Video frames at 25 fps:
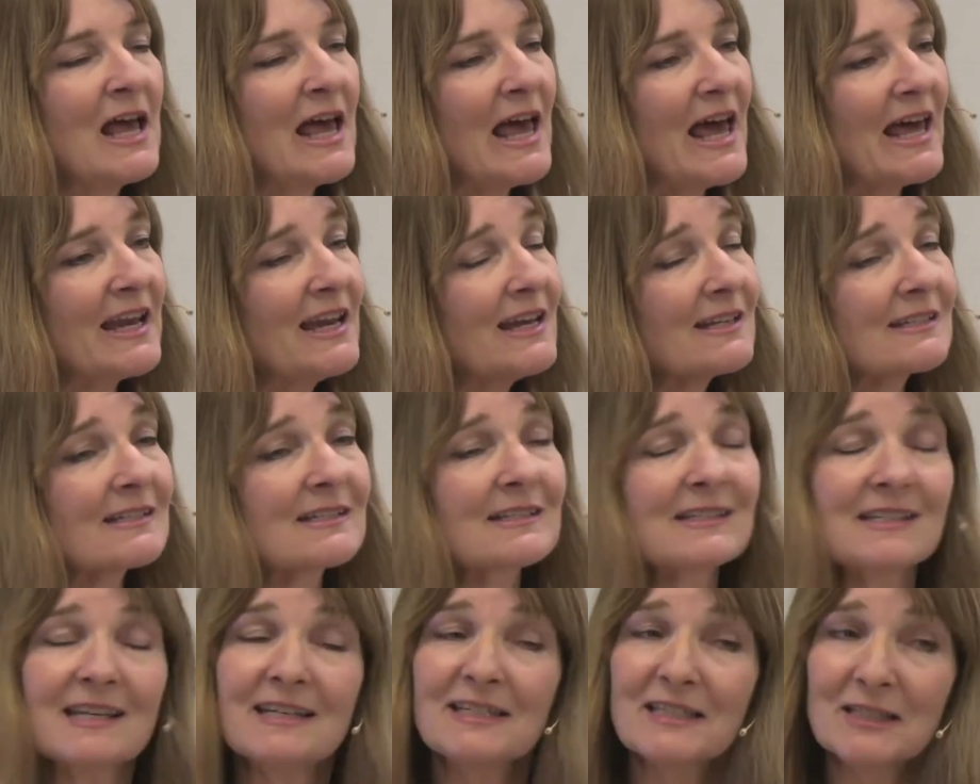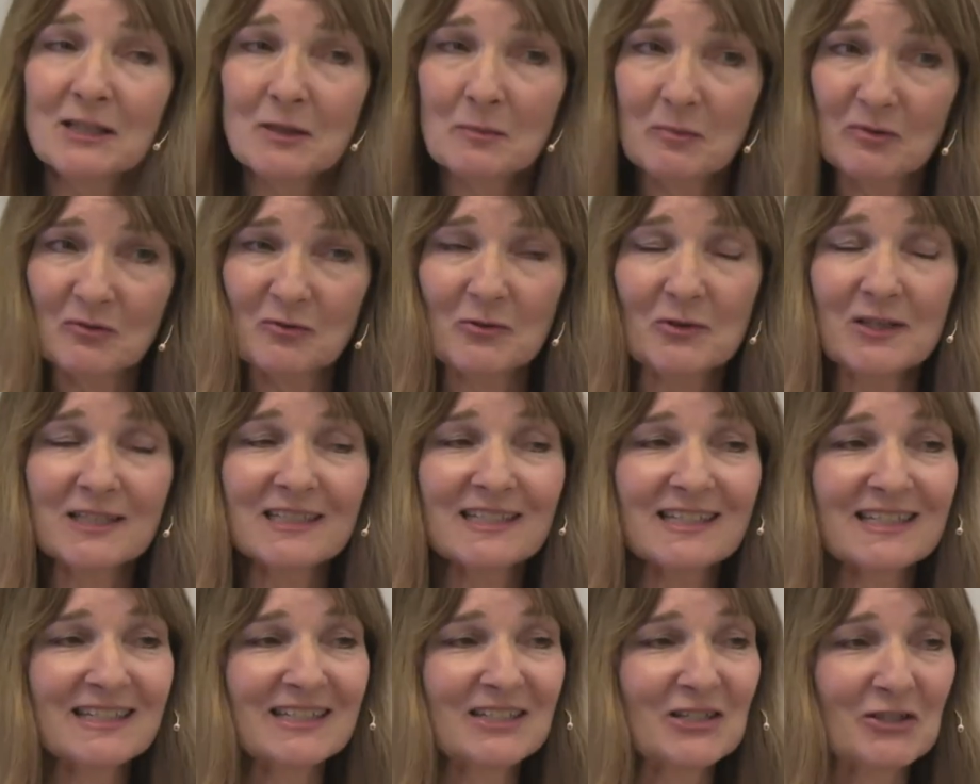And as I said to you before,
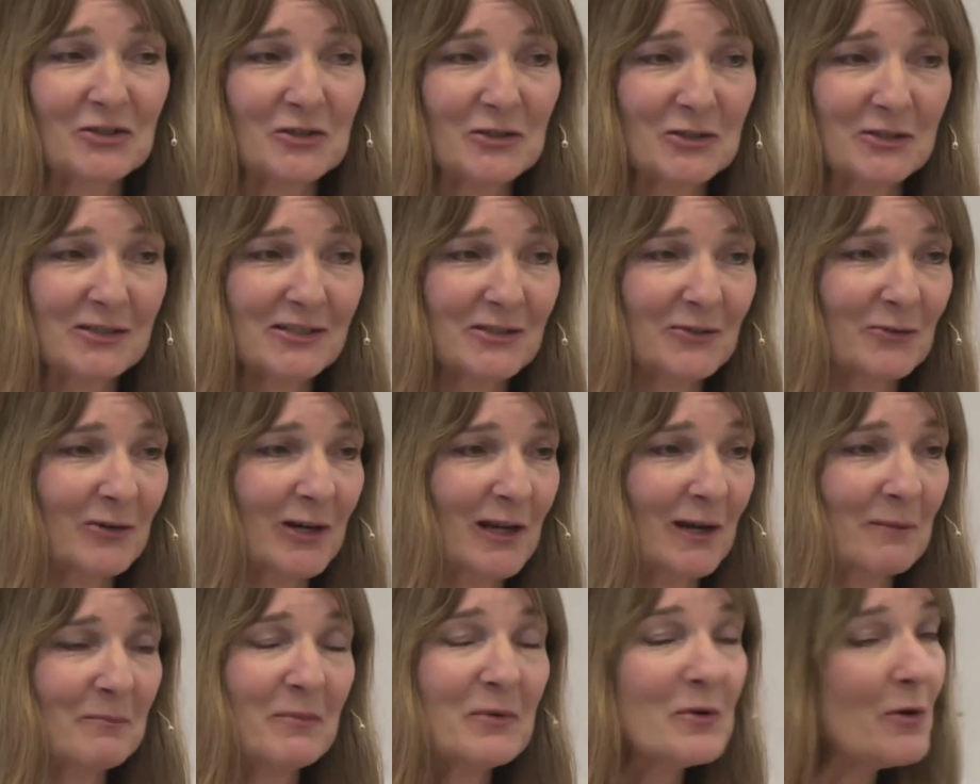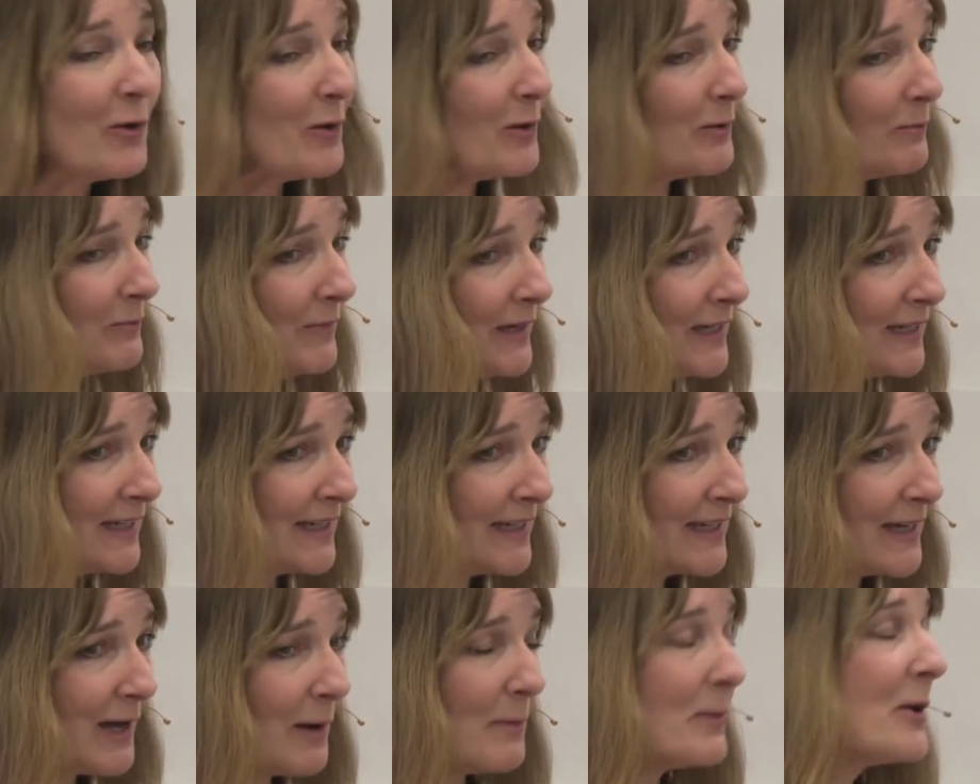this is a true story. I'm not
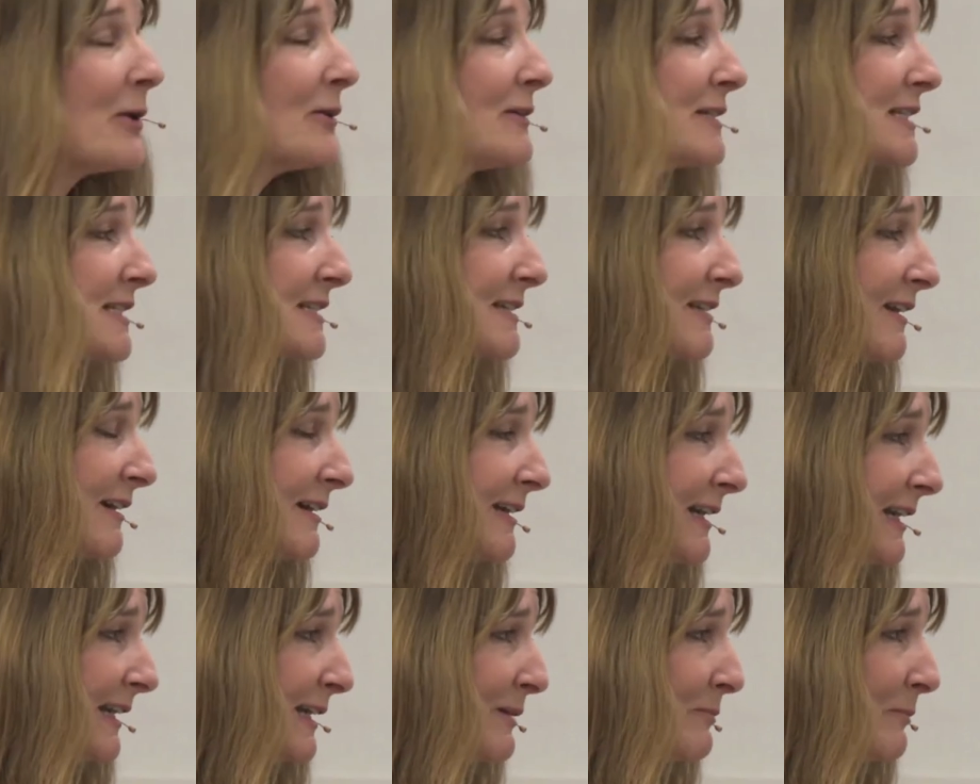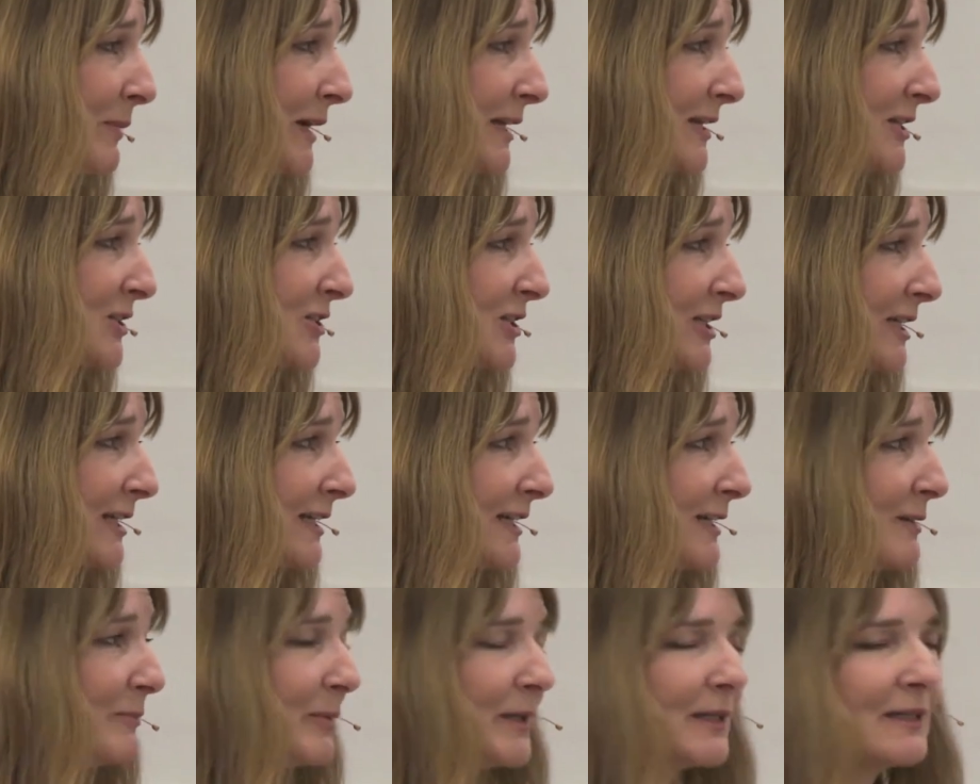making it. I'm only slightly
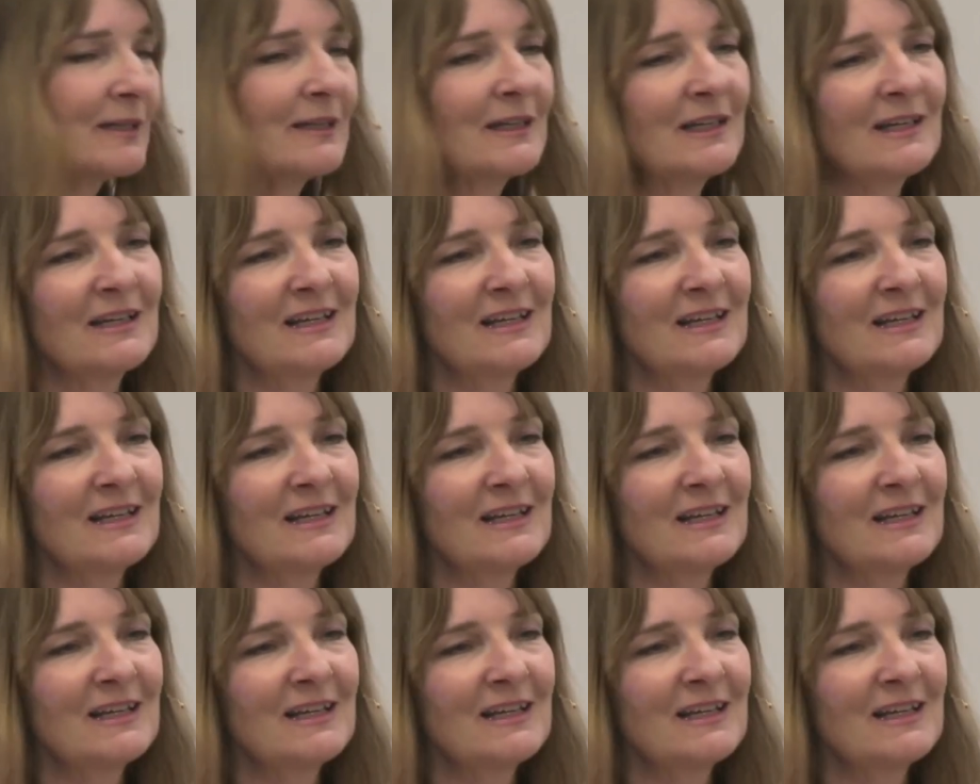embellishing it a bit.